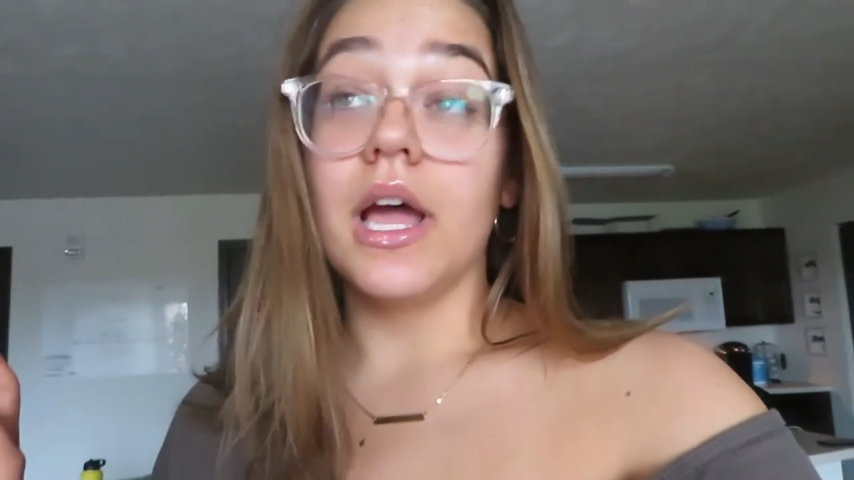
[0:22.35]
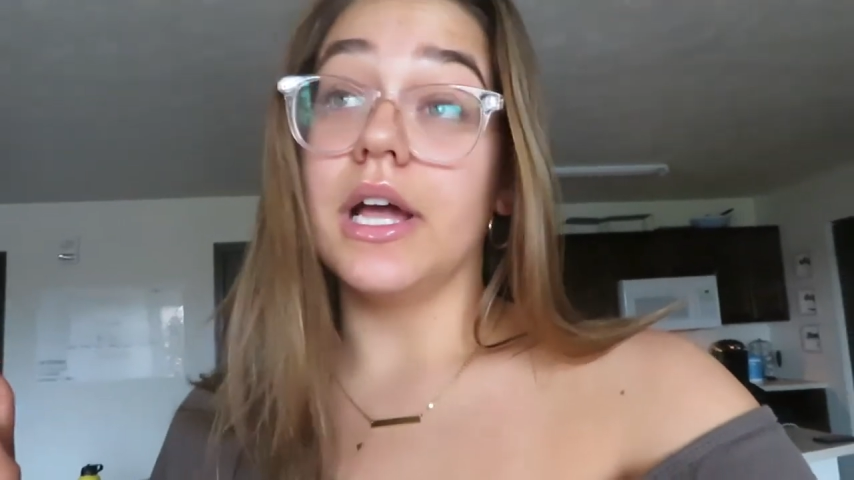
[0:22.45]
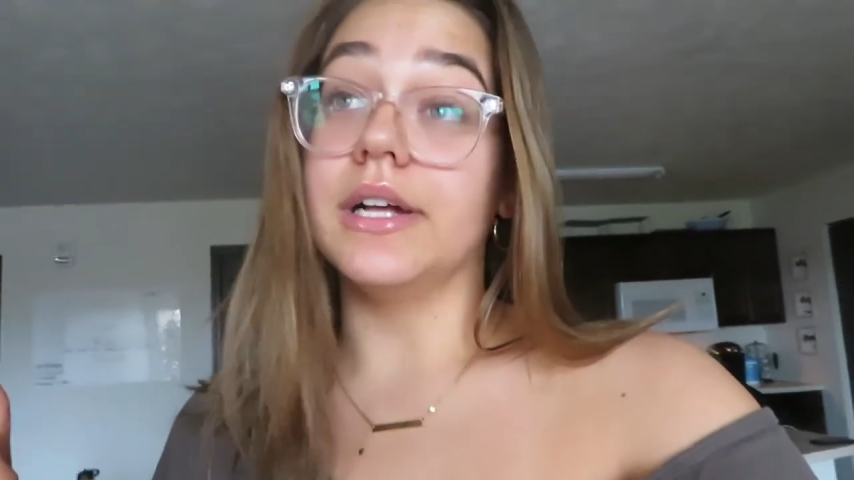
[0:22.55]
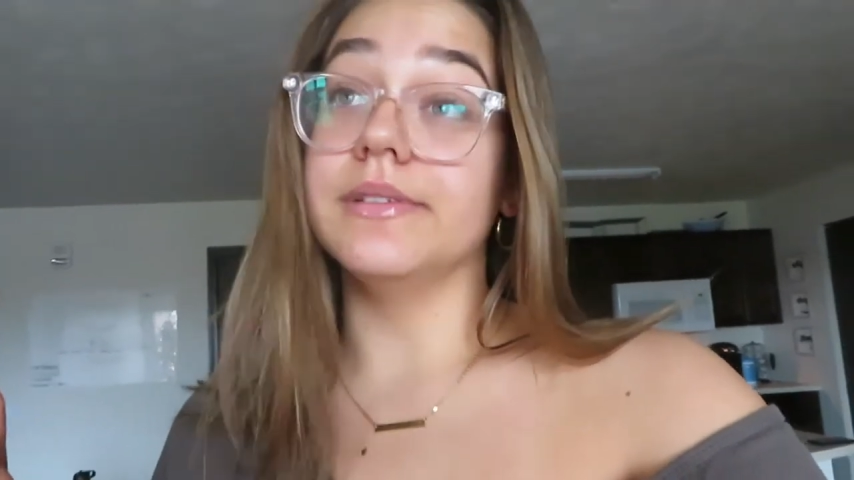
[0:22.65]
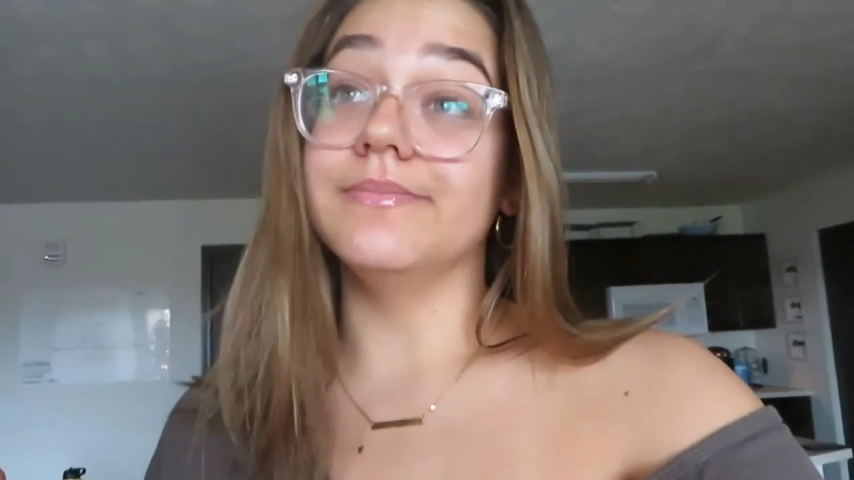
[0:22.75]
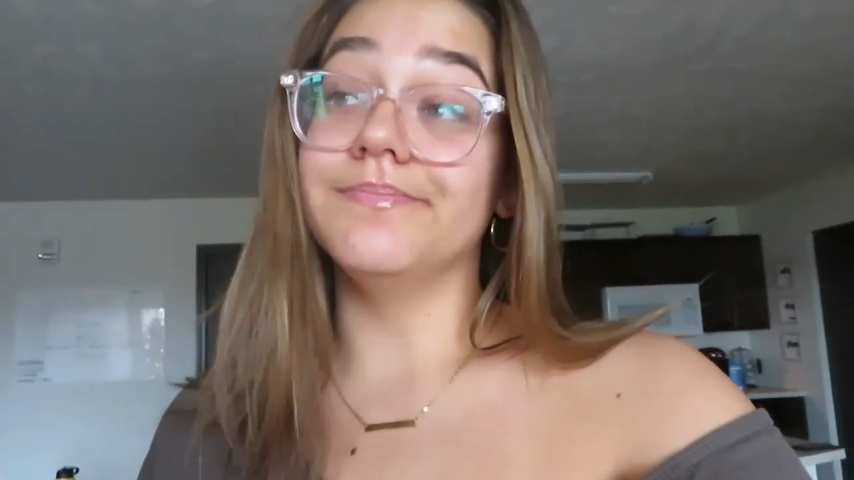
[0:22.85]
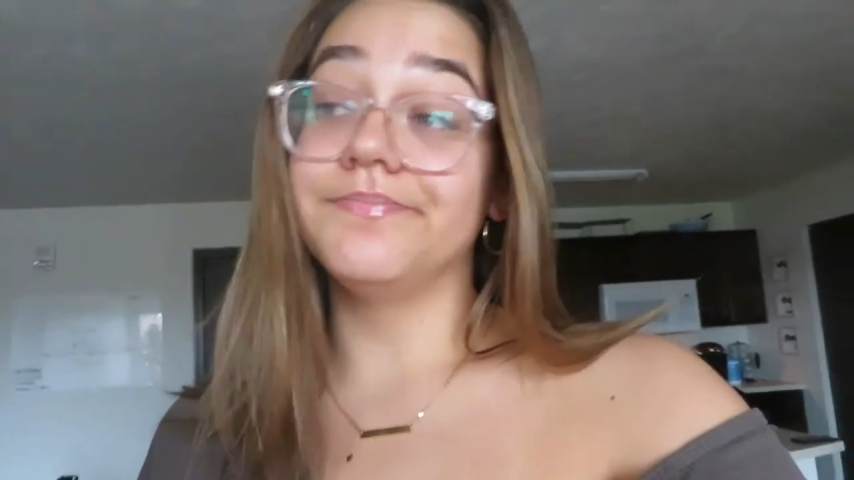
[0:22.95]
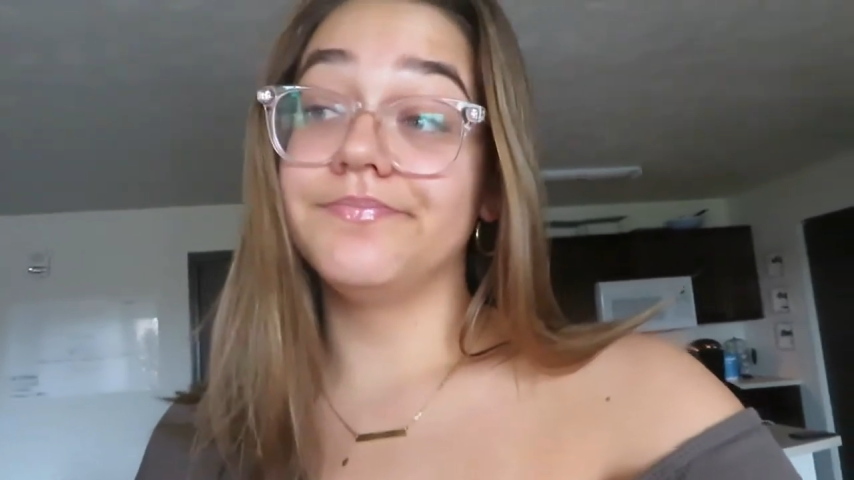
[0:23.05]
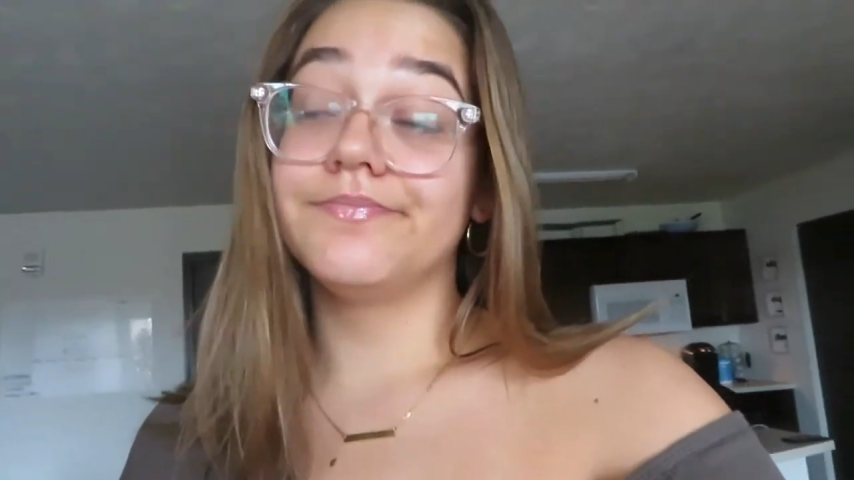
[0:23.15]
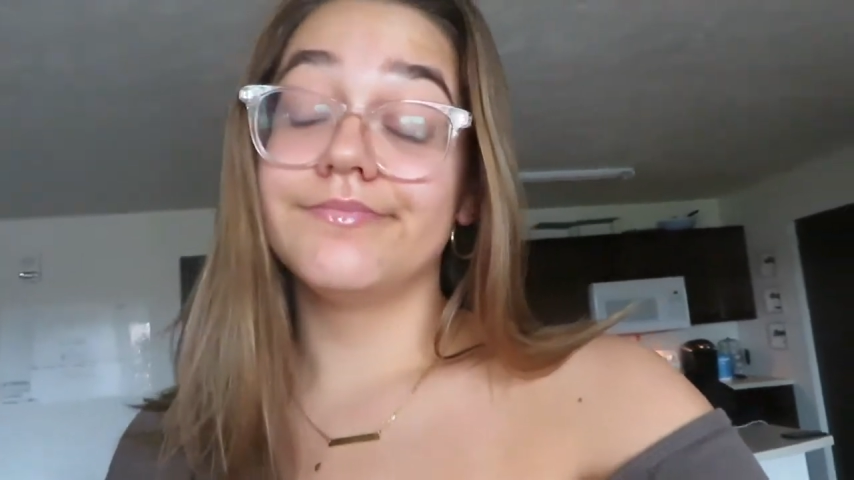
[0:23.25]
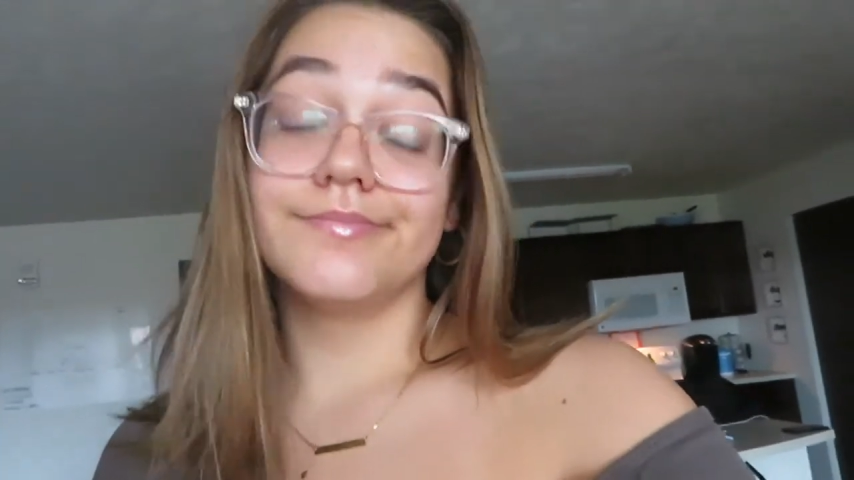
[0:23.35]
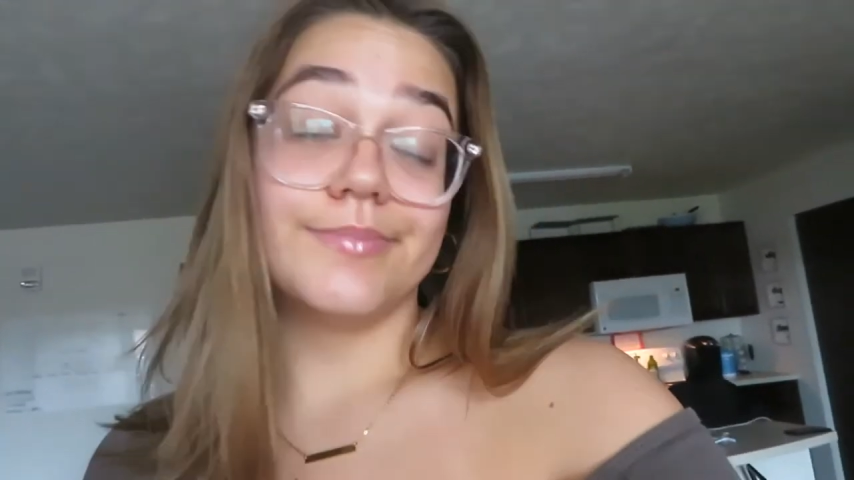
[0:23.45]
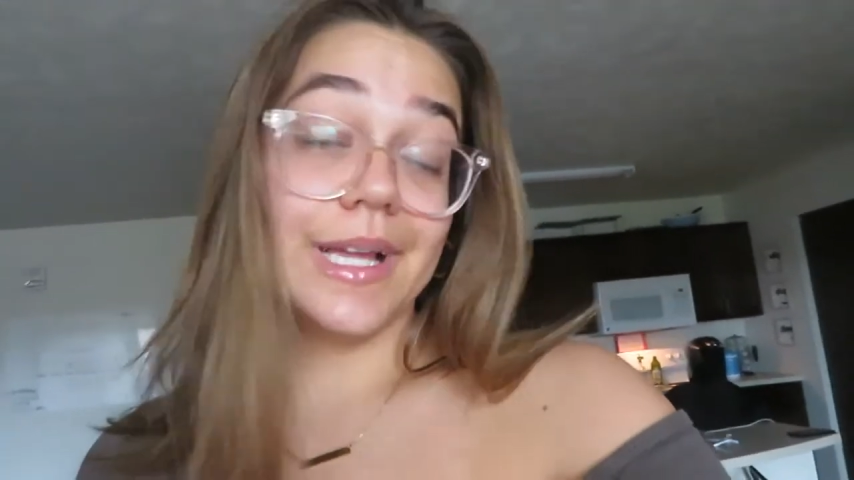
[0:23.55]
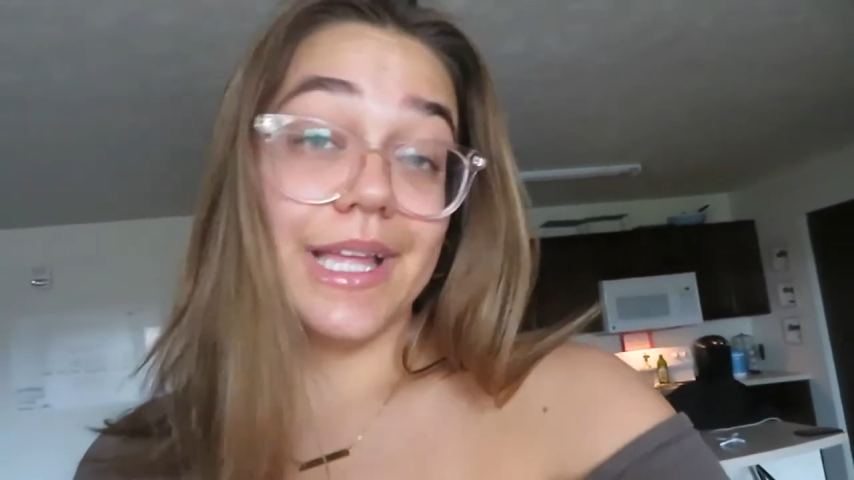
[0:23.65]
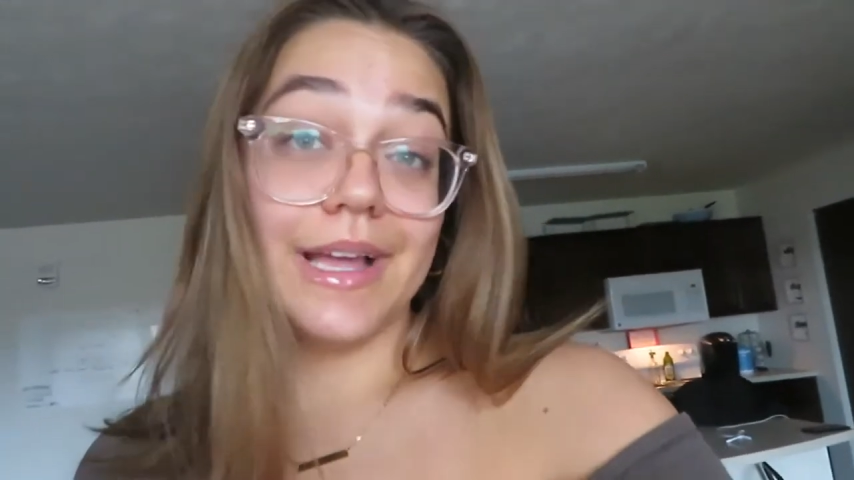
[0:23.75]

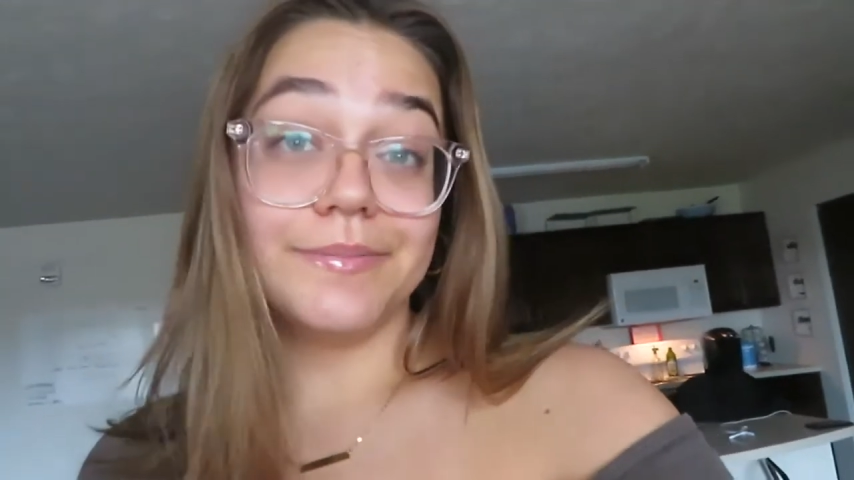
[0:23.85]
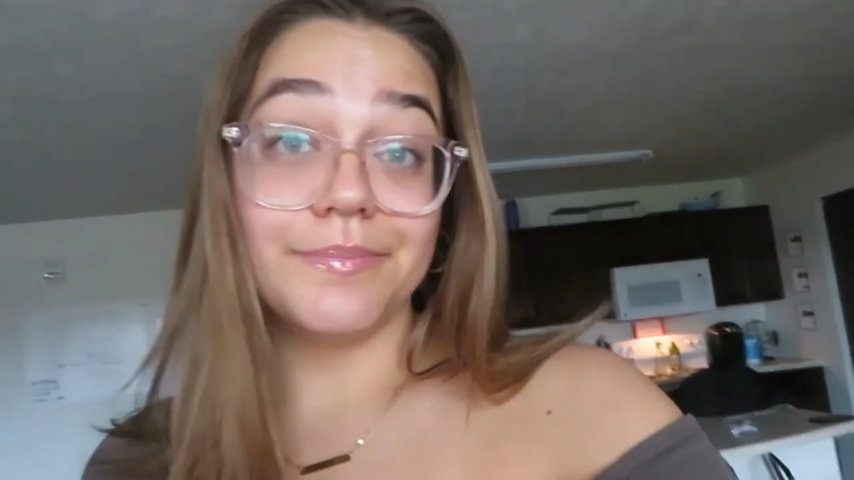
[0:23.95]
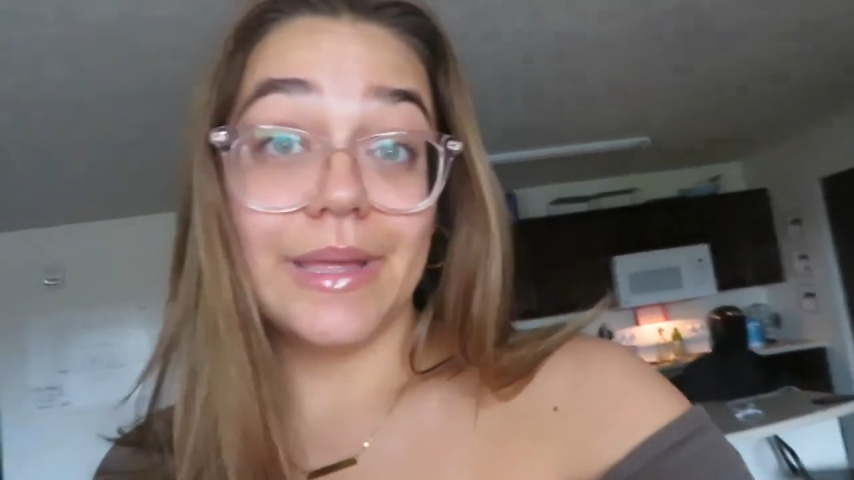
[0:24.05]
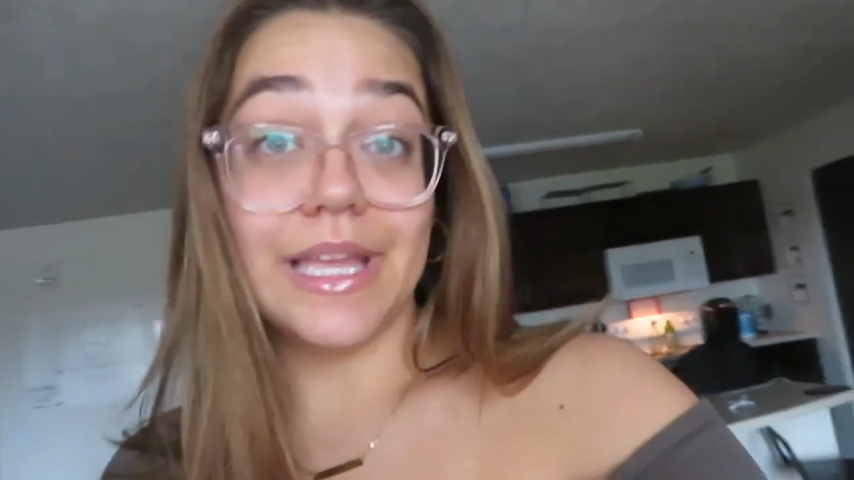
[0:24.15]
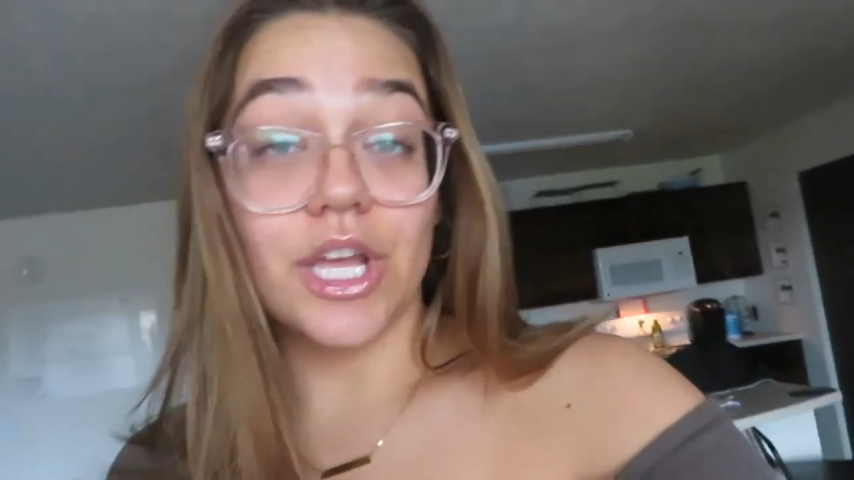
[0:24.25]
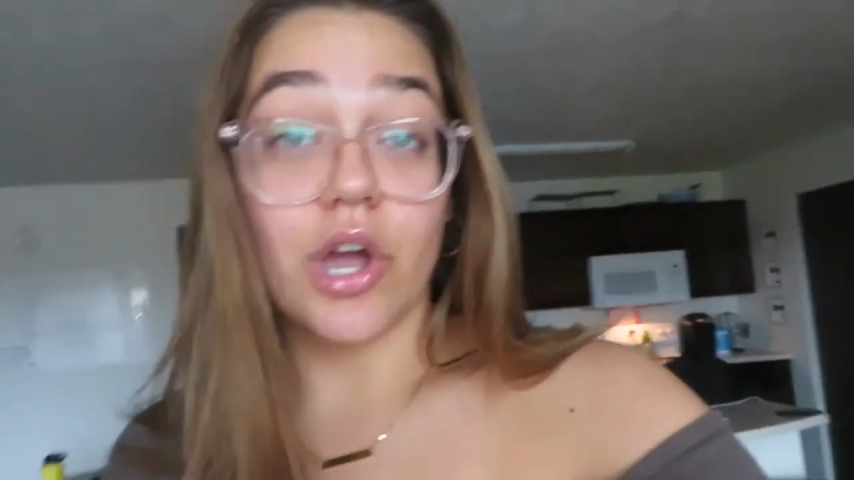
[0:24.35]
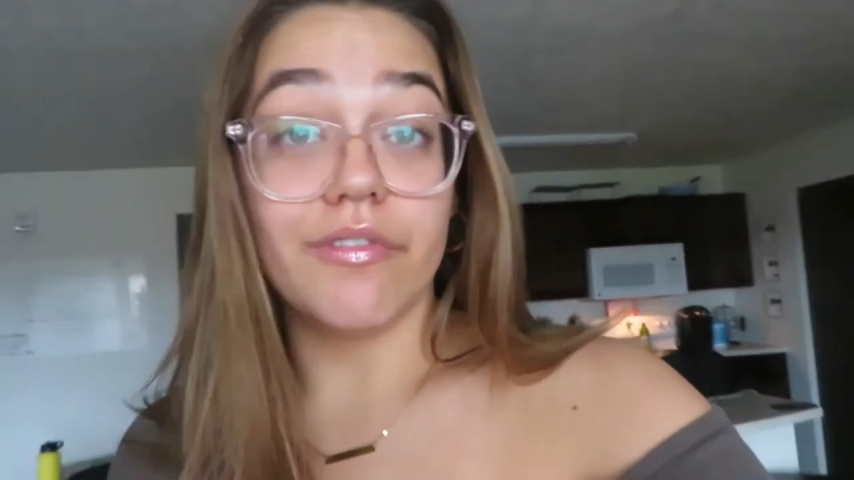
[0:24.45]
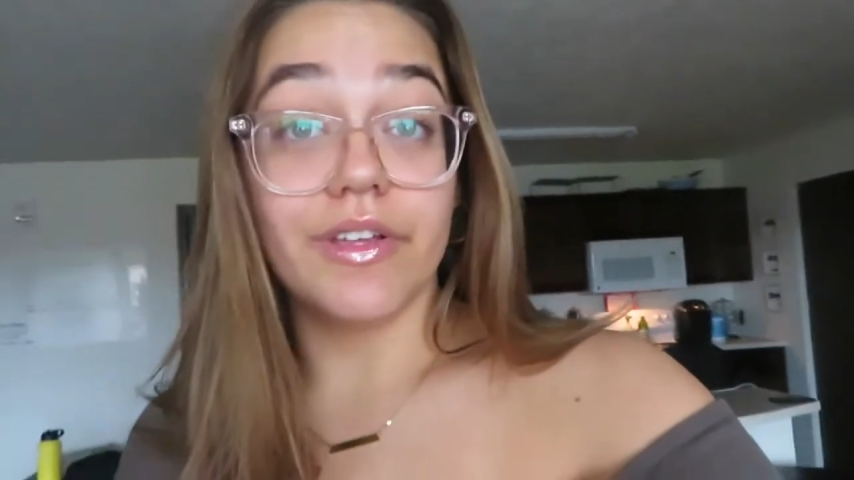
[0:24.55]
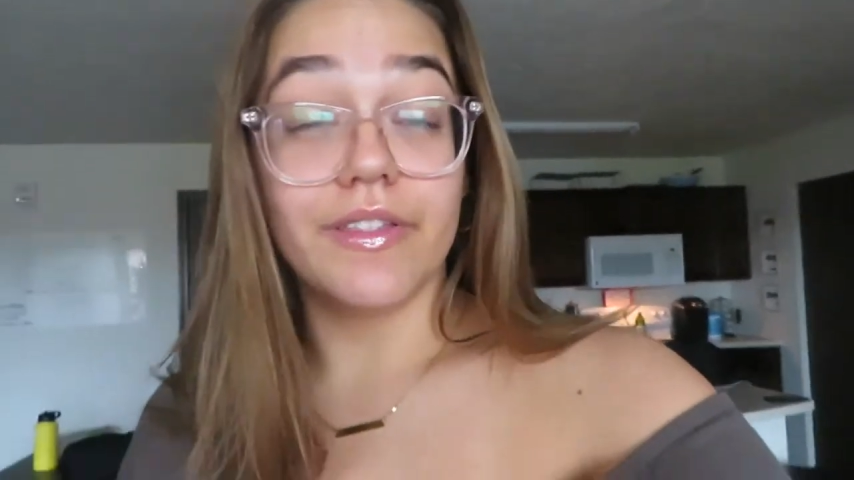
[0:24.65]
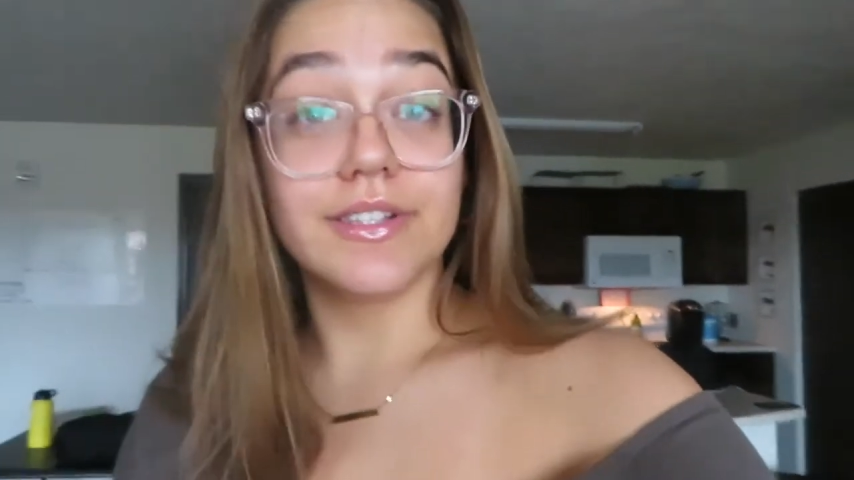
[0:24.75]
But yeah, making coffee.